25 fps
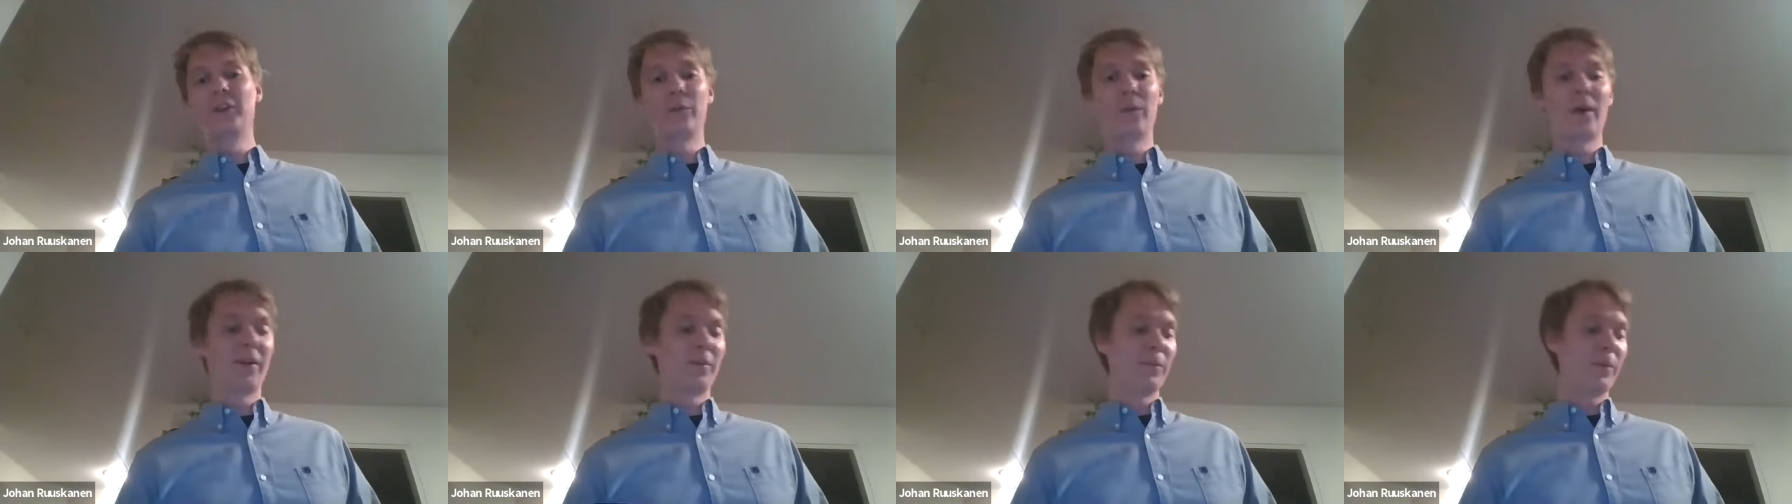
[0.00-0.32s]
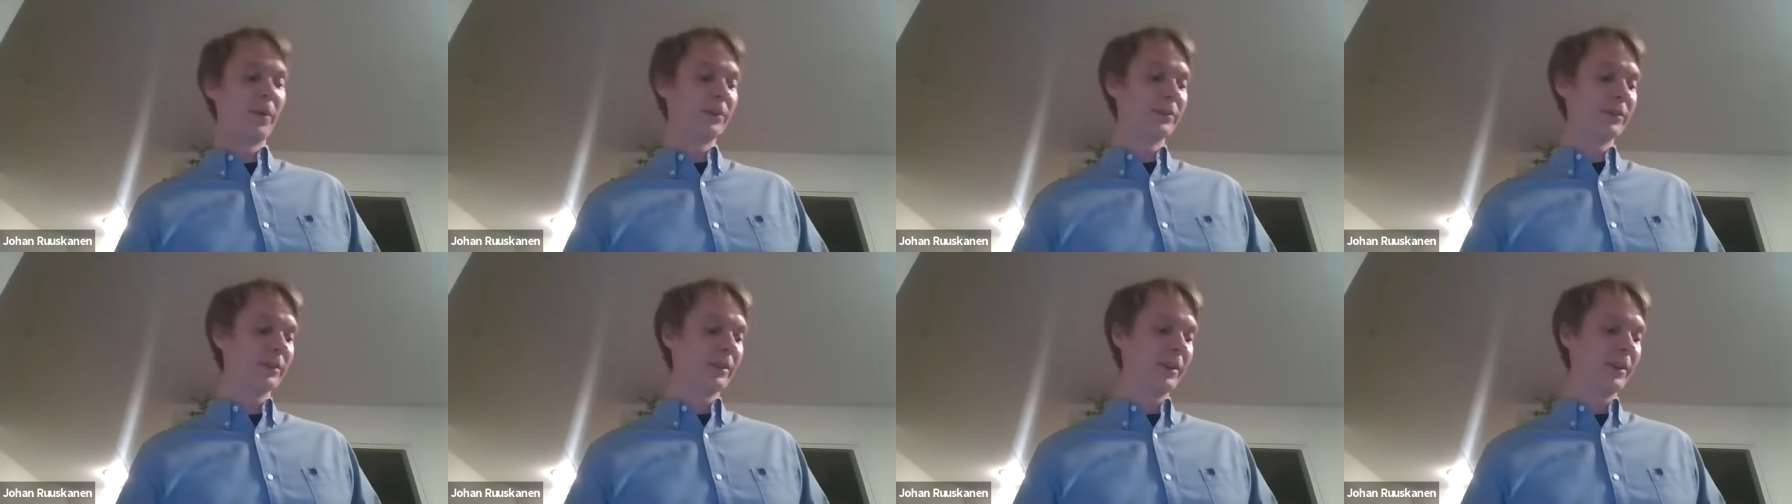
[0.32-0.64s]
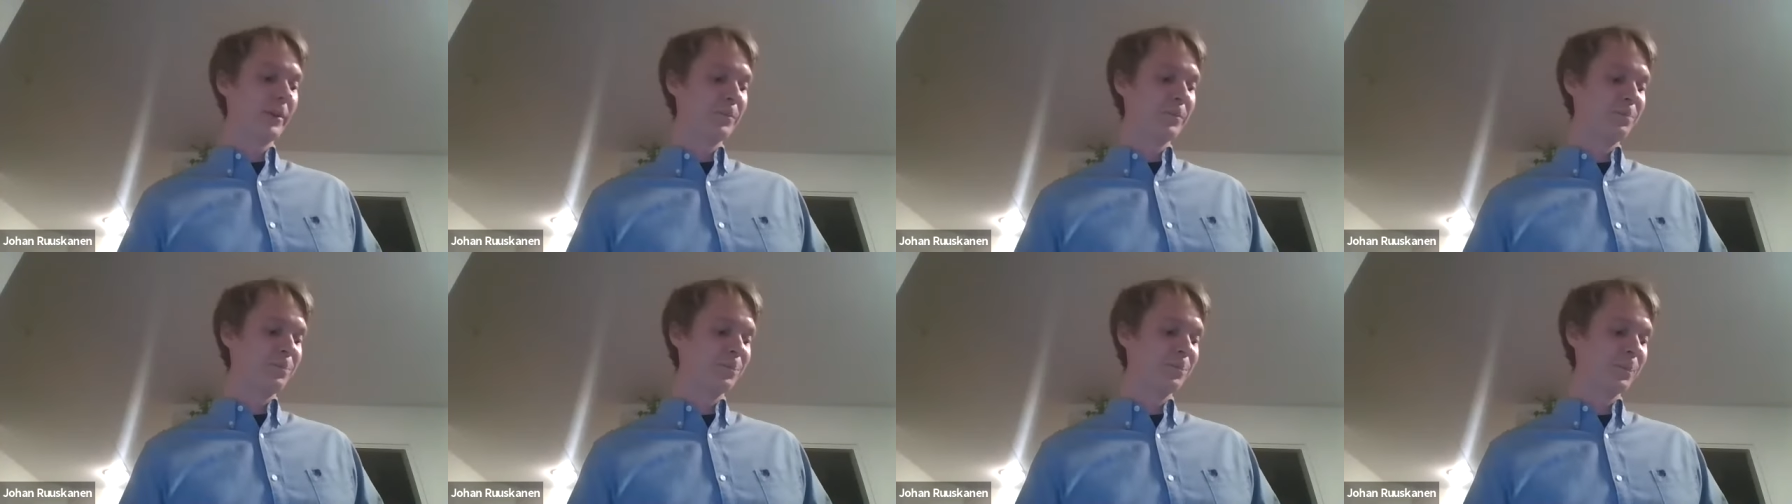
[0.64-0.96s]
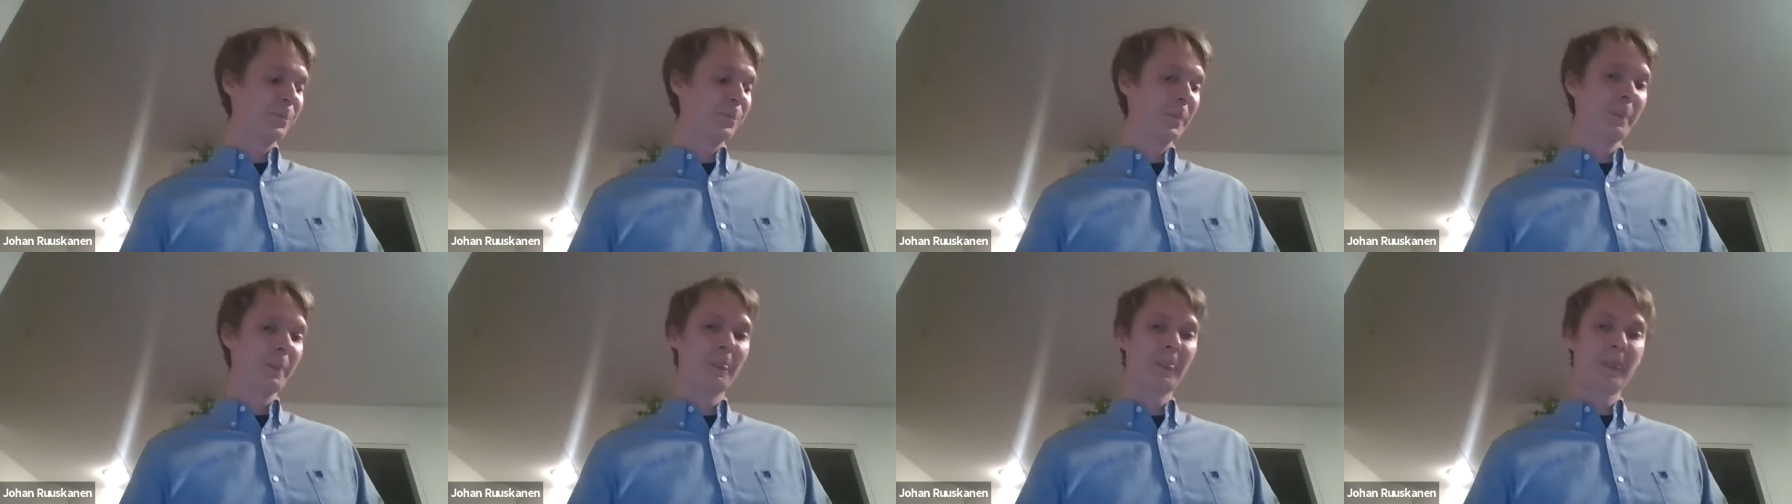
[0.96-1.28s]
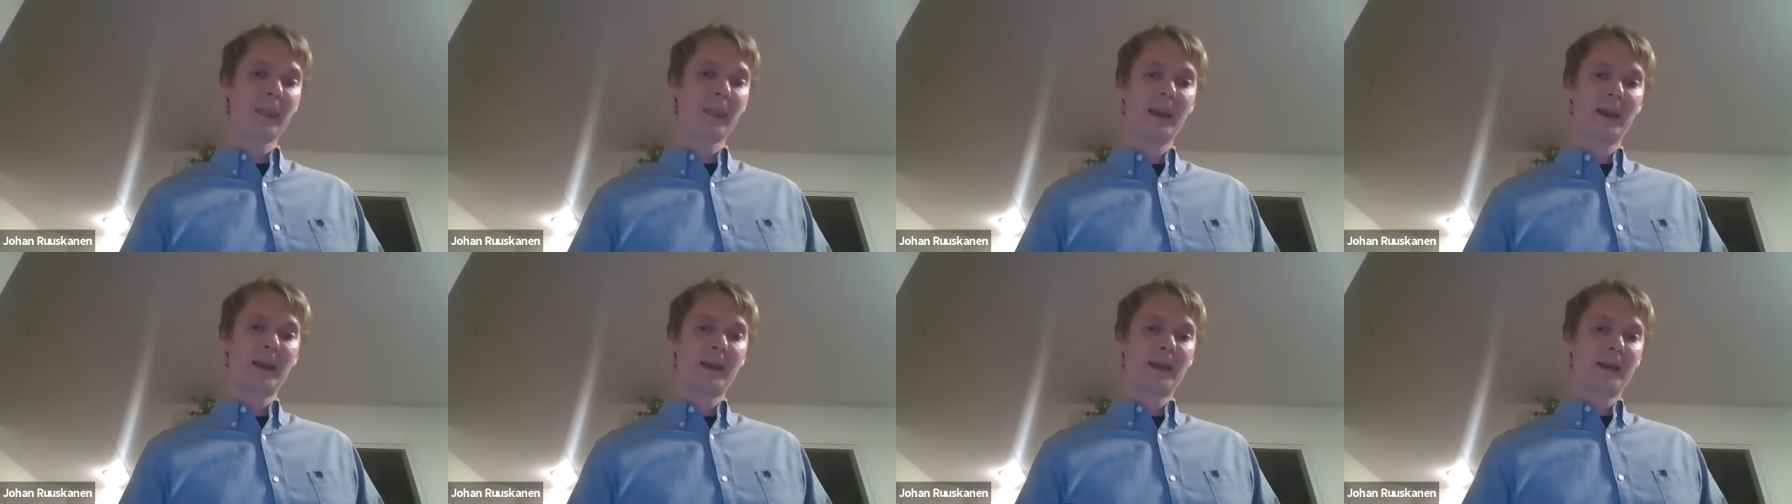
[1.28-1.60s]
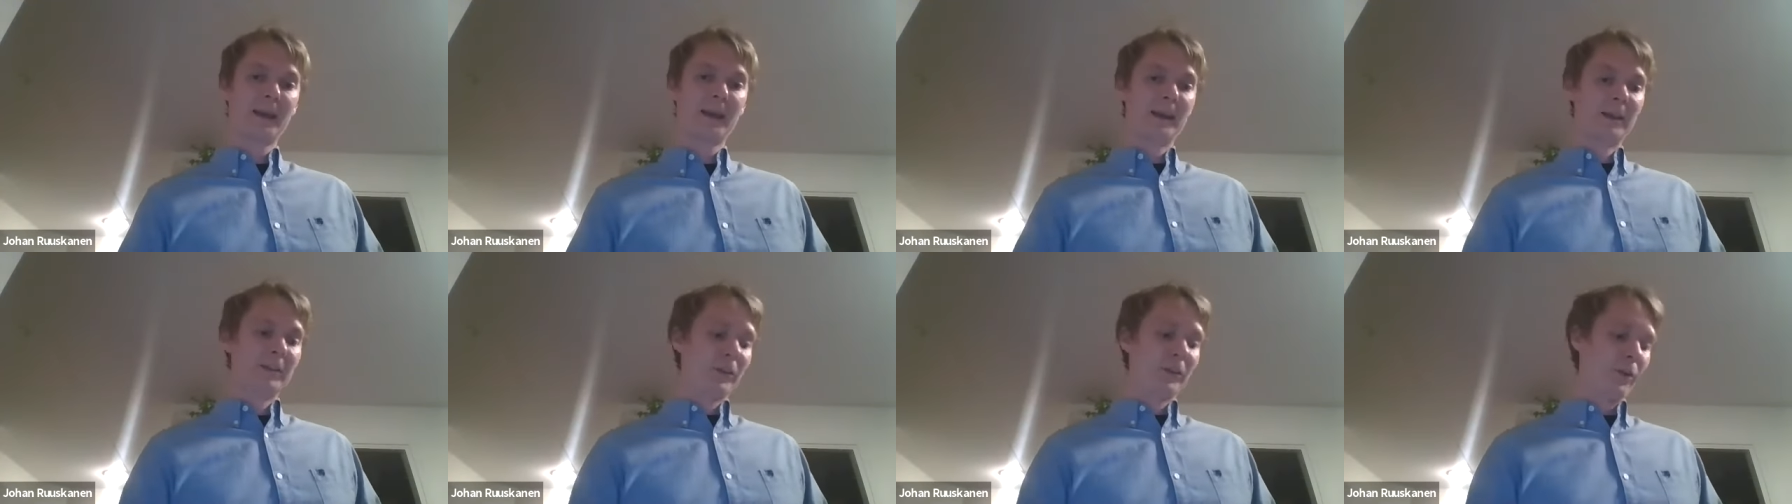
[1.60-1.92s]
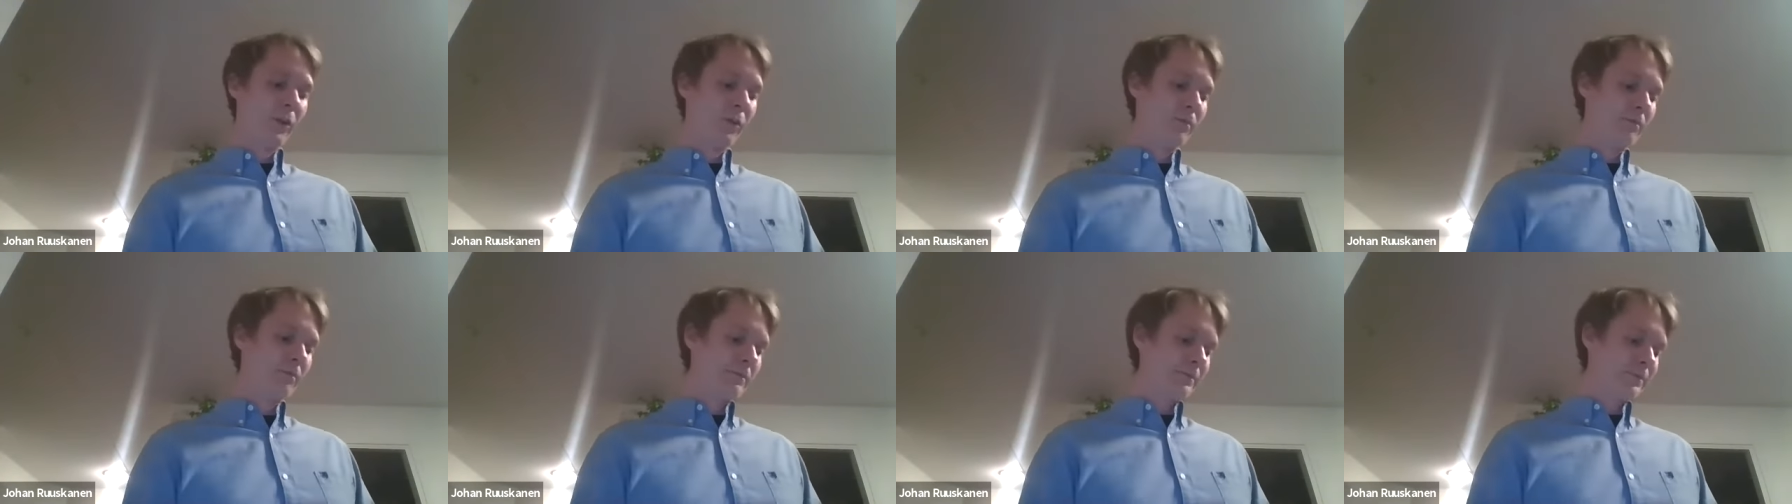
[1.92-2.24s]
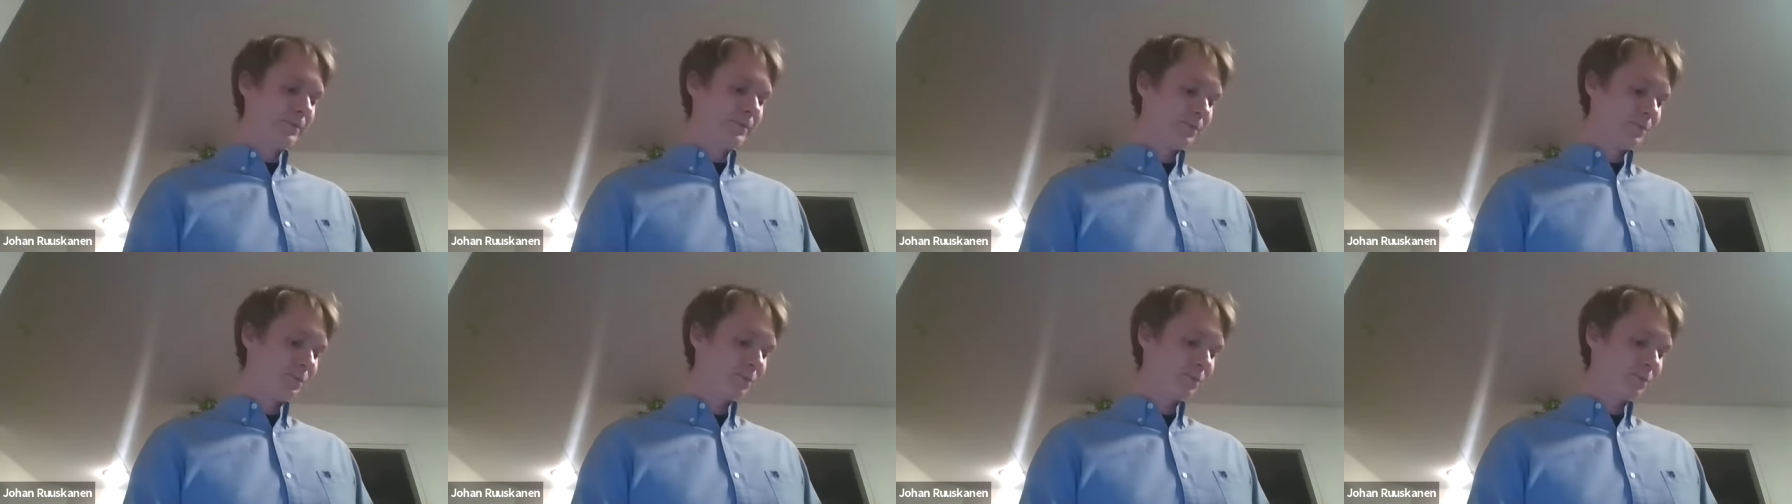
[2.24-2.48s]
we have, basically. So